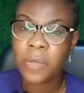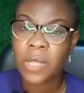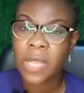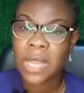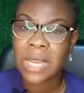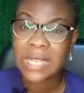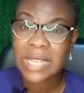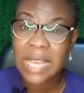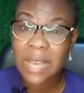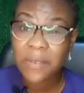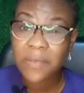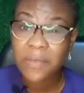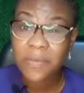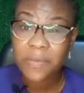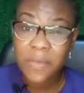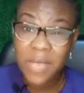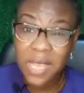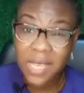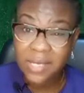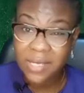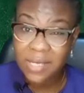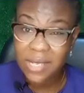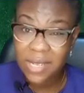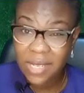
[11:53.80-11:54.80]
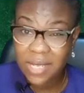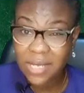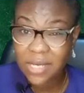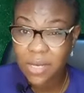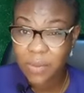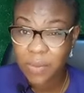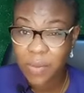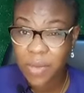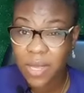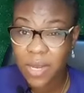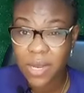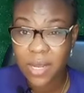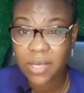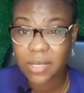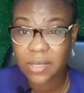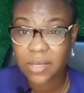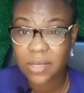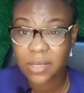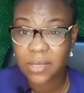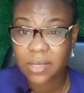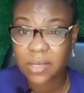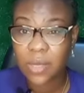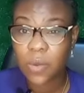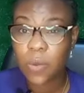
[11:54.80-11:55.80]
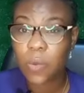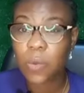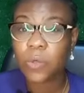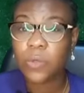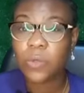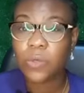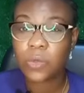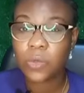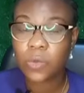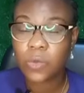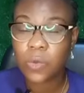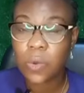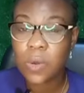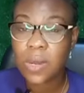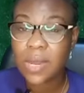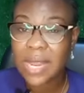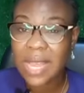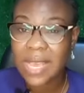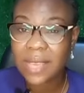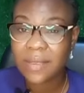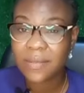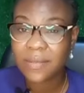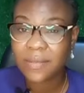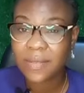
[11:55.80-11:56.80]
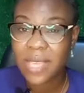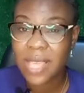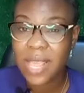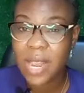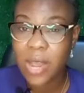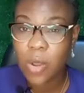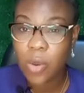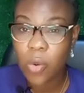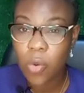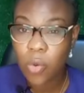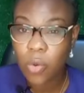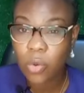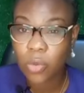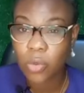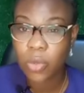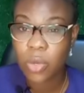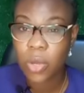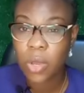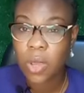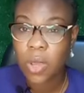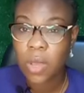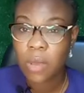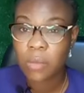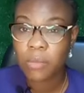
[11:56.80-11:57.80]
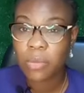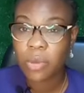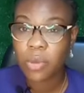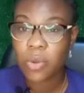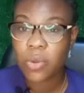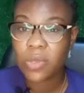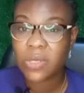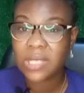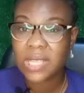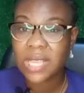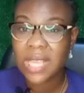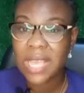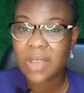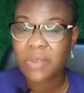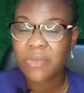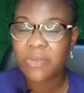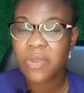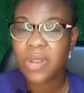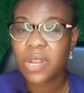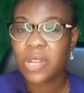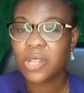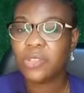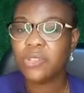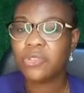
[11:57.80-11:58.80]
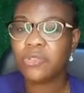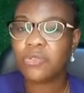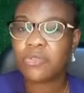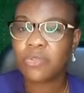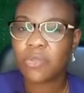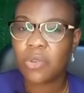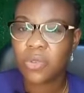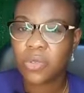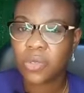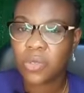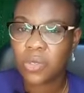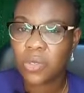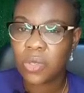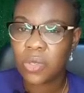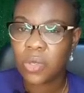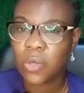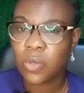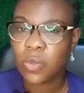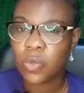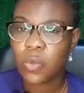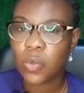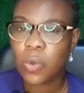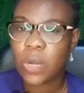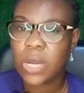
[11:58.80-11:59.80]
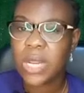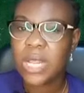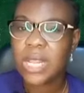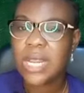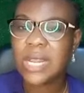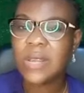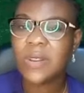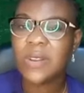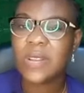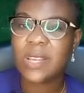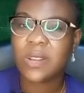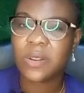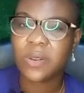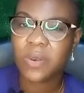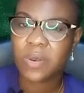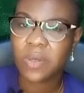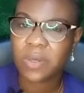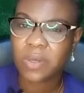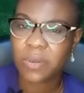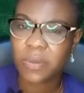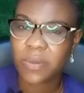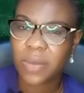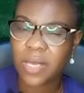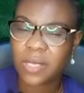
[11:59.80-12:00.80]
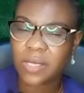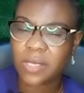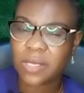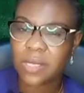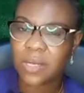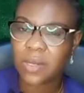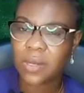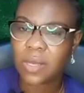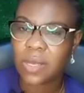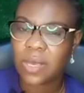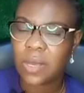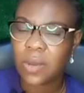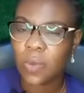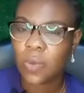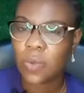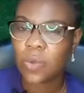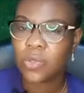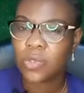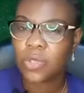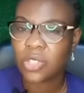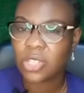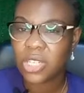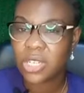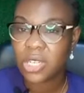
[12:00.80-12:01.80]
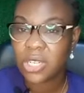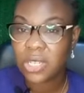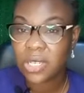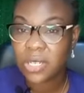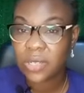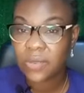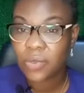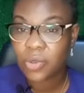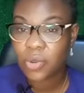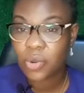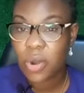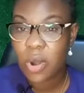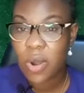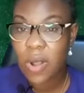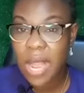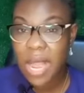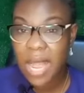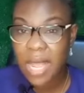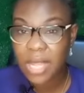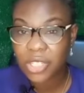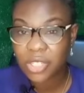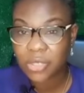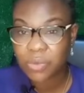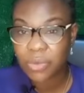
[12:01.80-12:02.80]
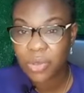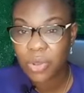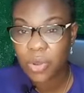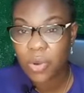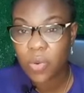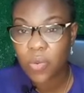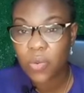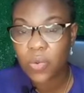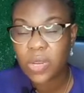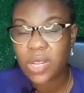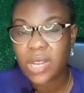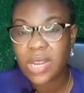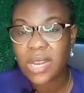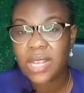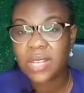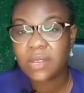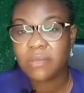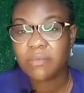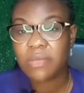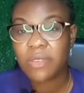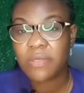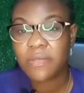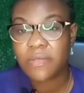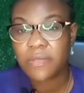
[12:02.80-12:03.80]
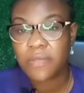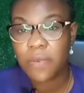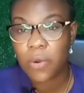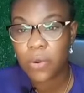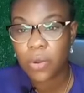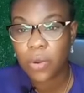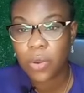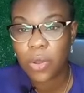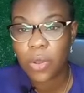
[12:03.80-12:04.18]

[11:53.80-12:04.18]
They are fiercely independent. They want to do life alone because they can't really trust to lean on another person. Will such an individual catch me or will they let me fall?